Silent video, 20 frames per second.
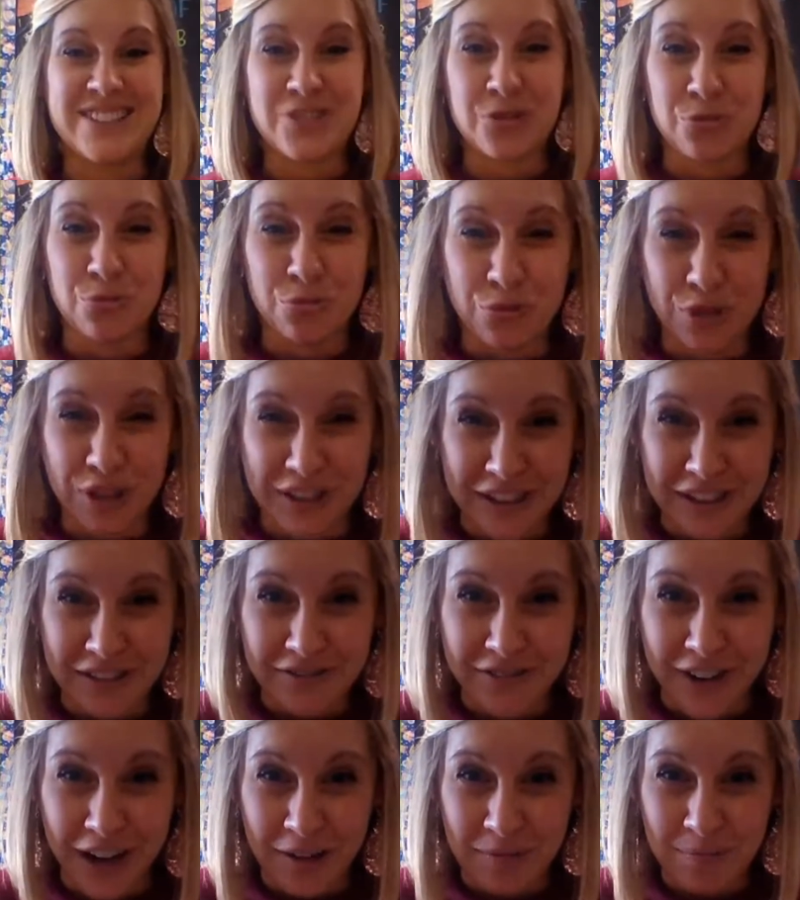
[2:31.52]
a really
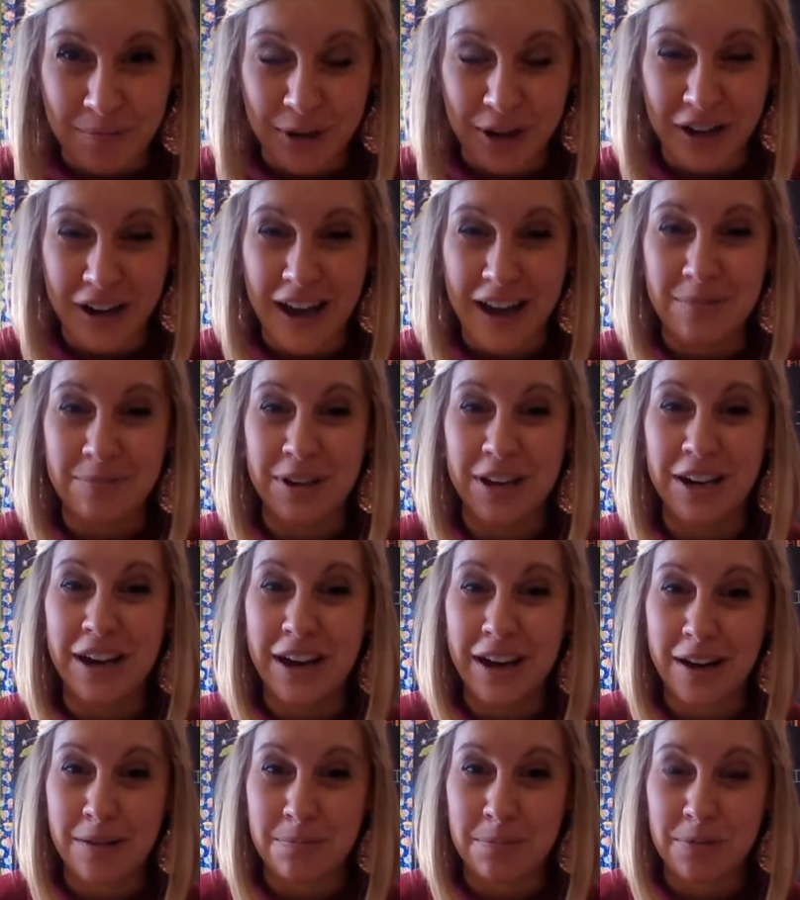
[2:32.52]
fun book. I'm going
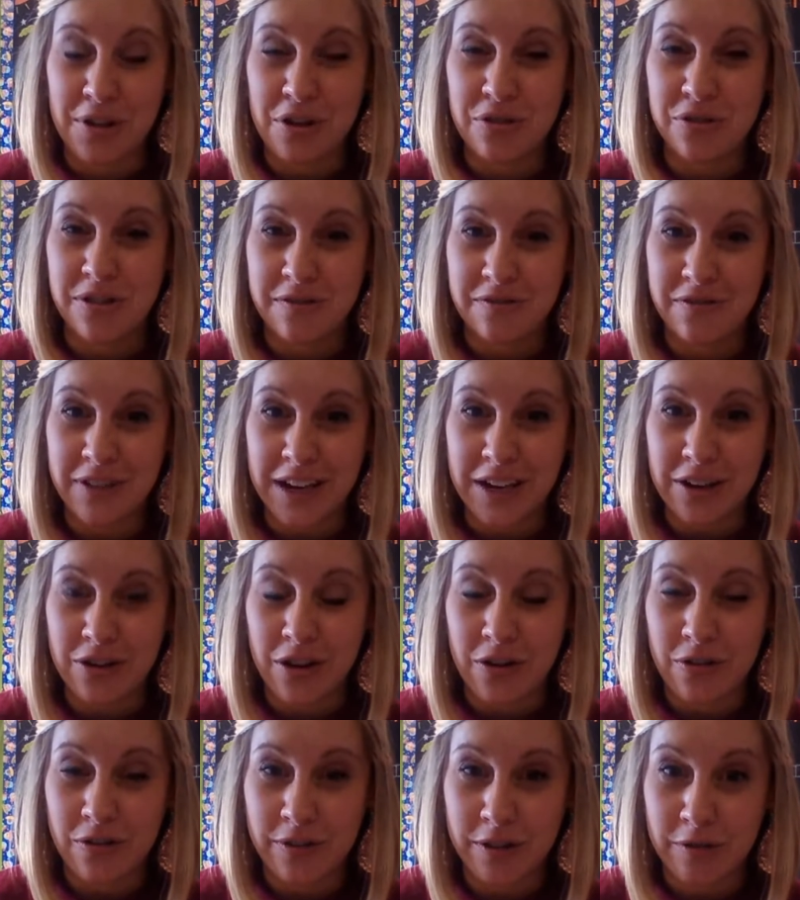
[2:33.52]
to upload the
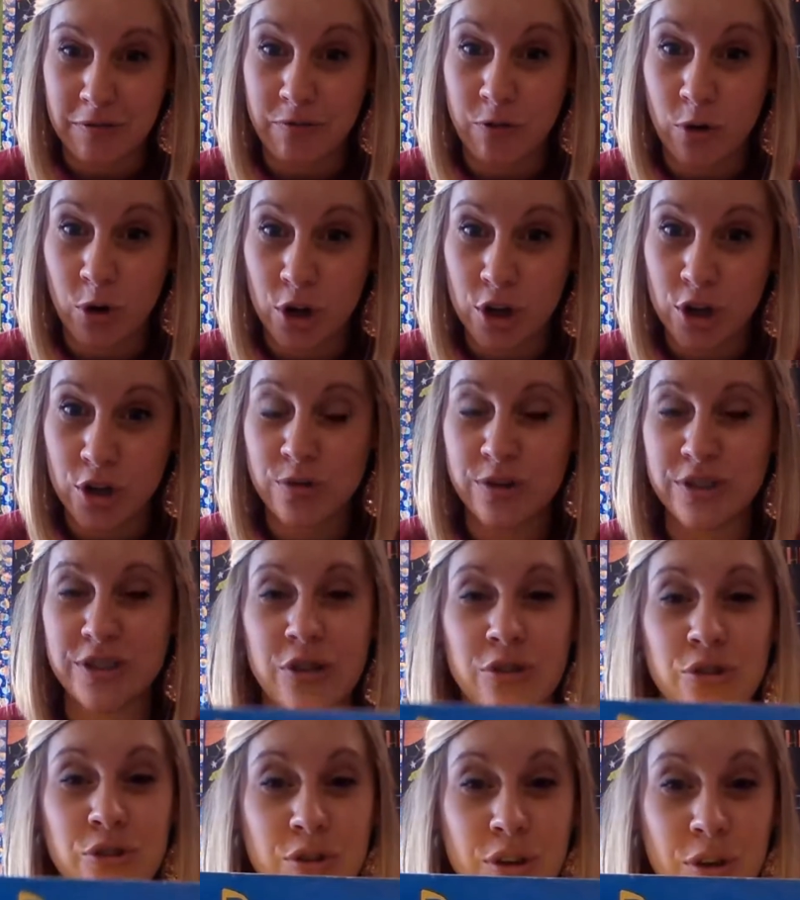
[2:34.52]
video of it for you so
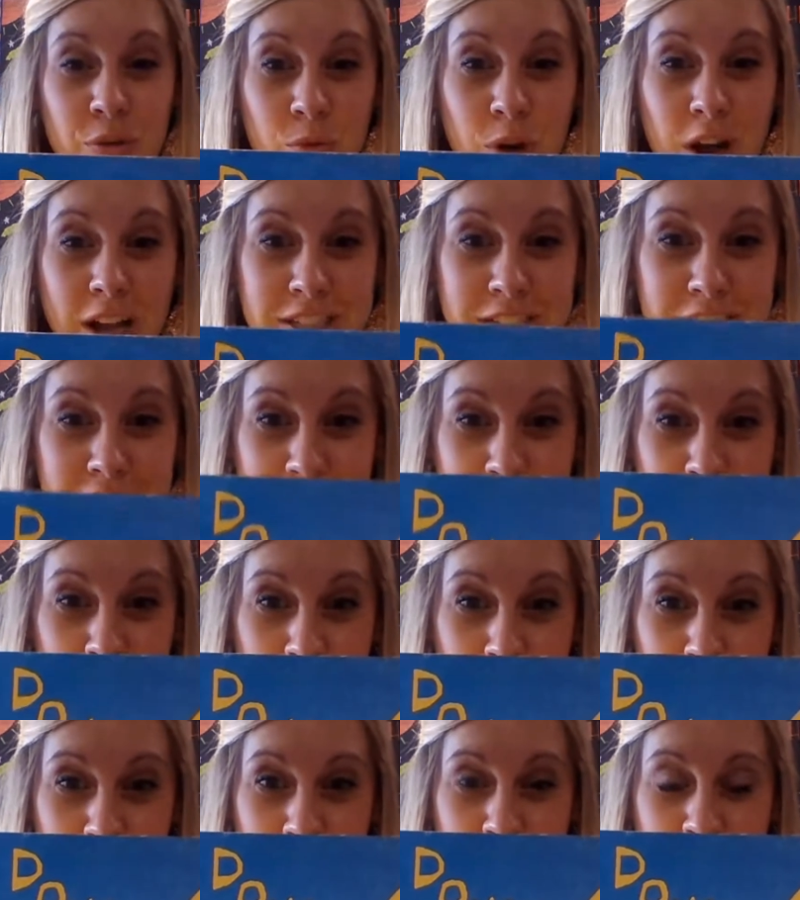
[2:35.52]
you can watch it at
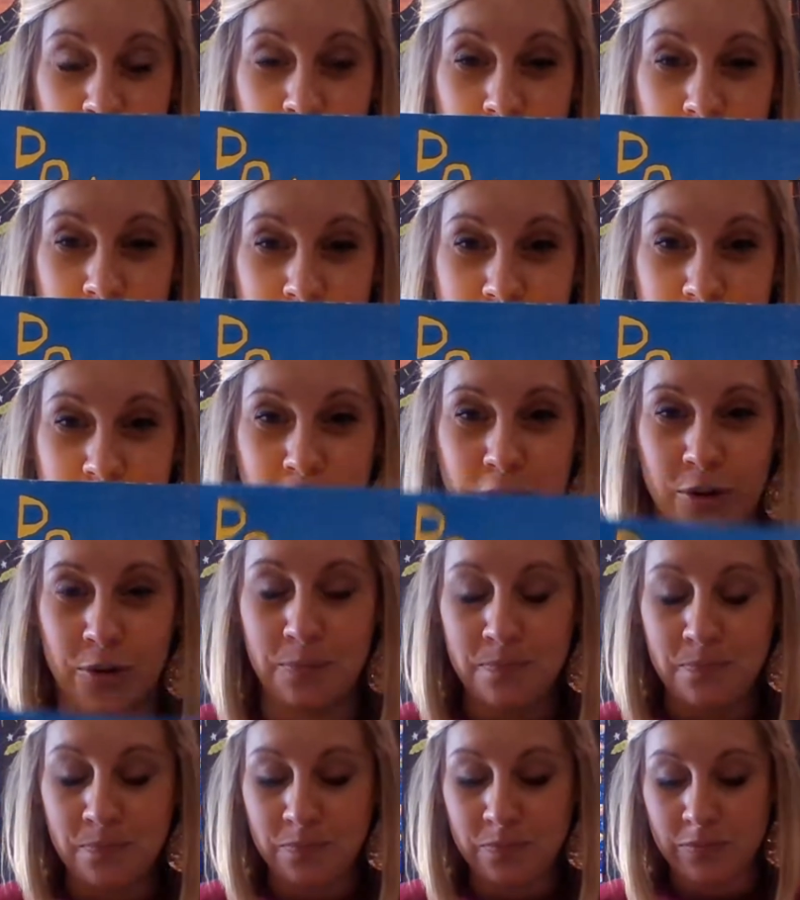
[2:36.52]
home if you want
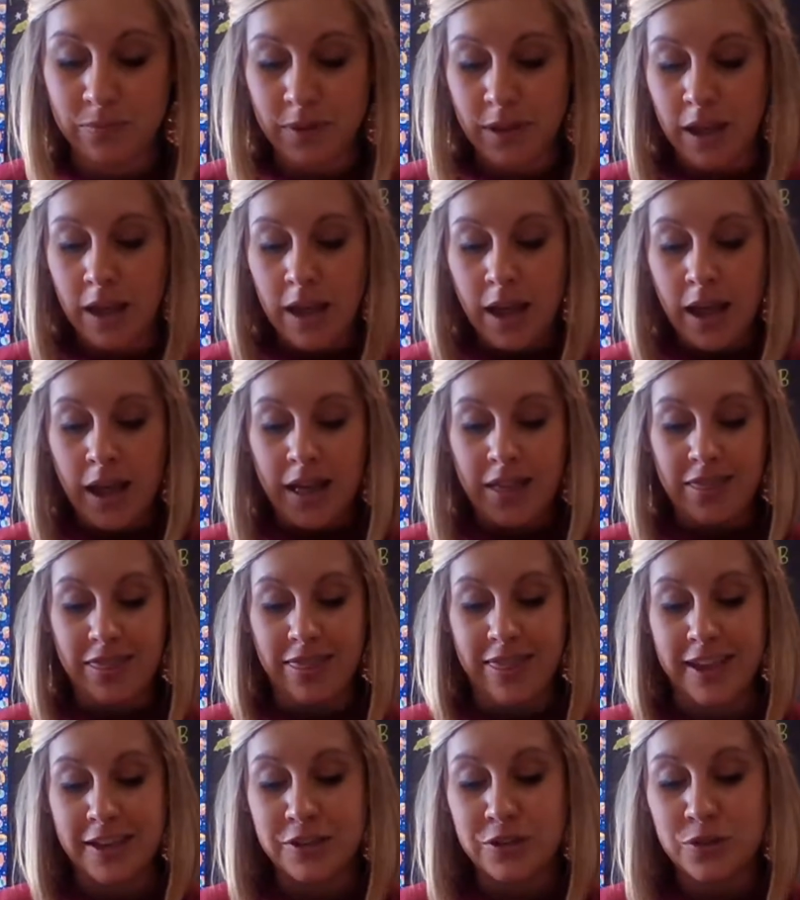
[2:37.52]
to.
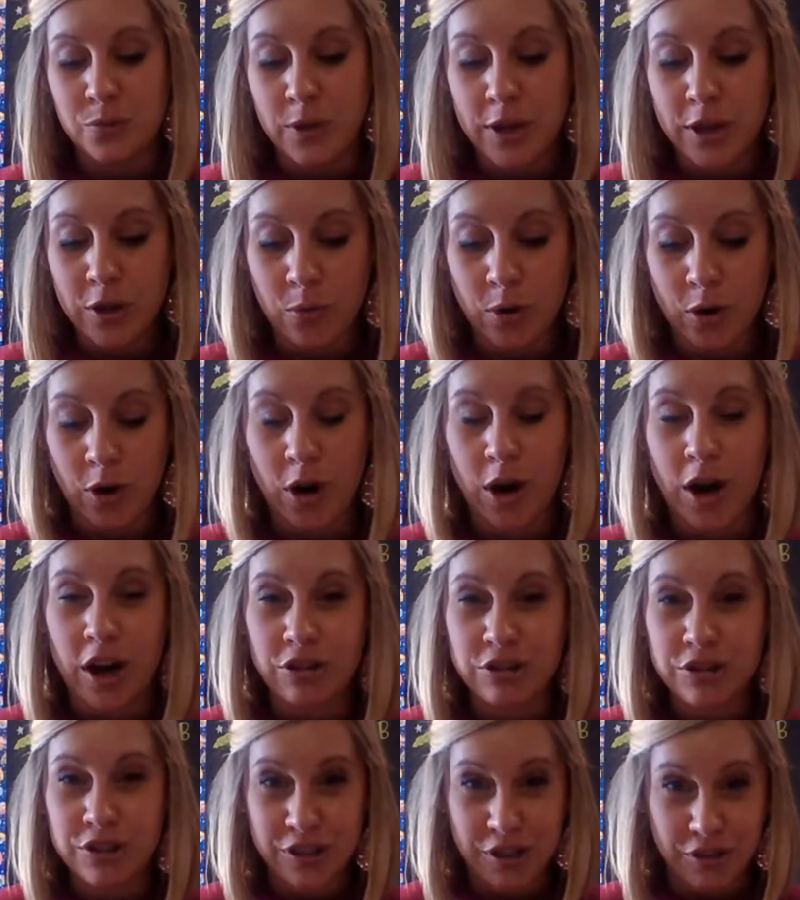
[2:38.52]
This week, we're
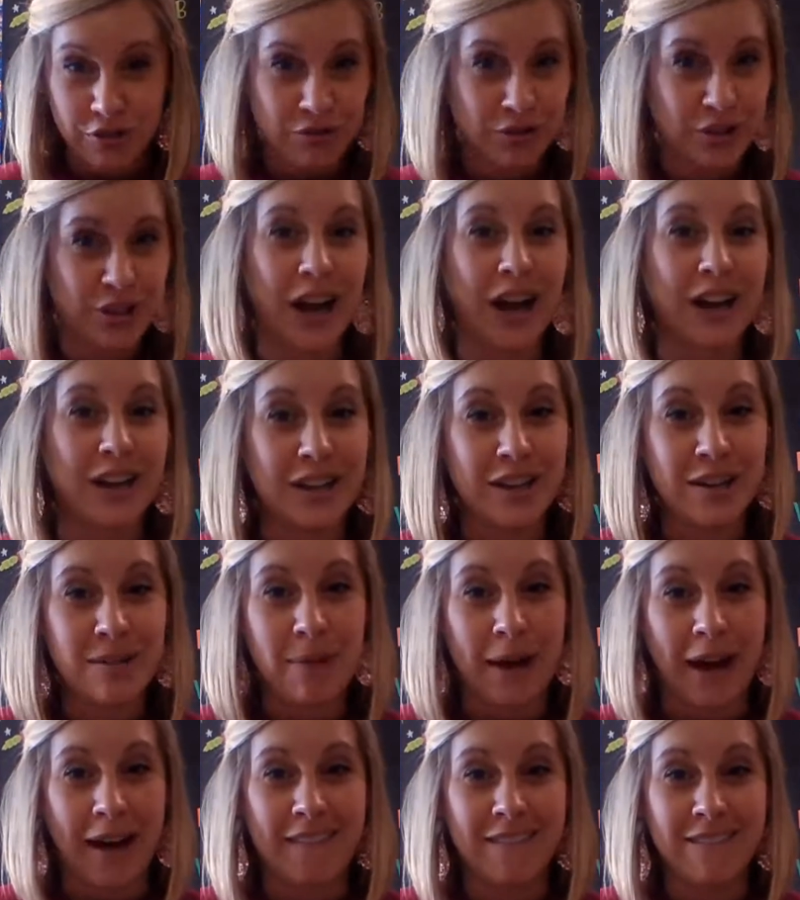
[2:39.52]
also talking
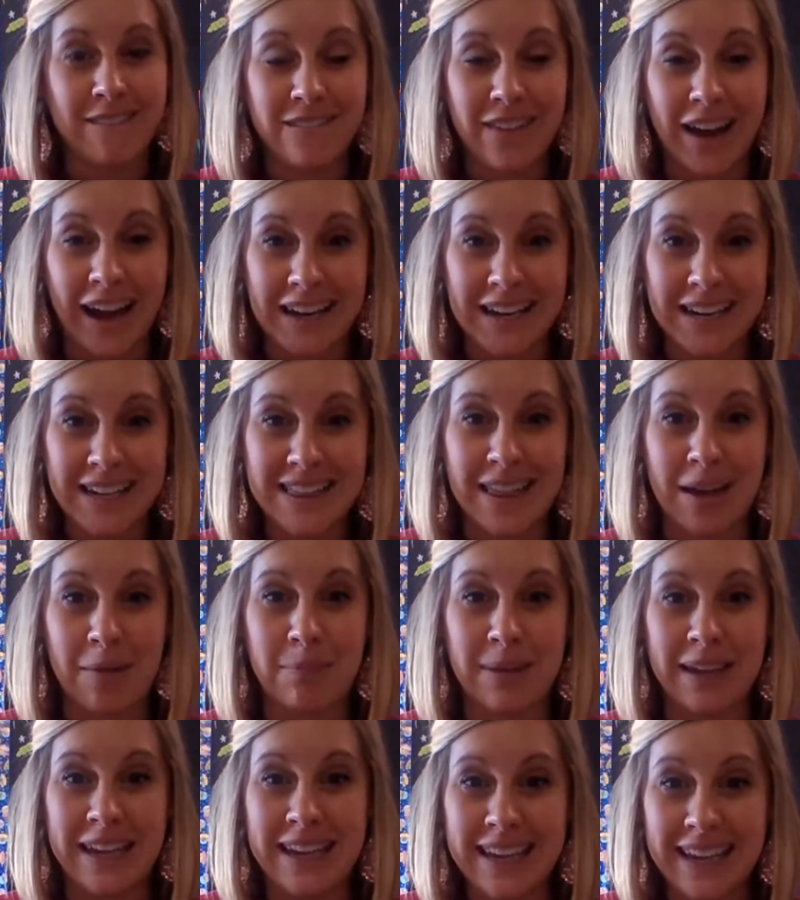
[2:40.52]
about finding the
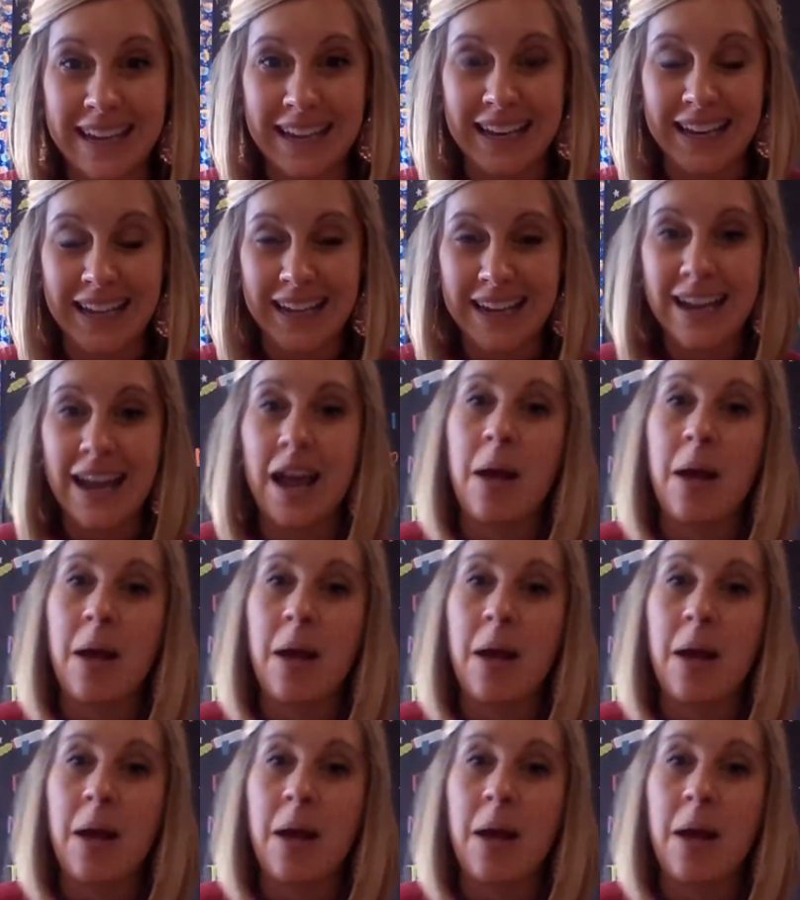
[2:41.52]
beginning,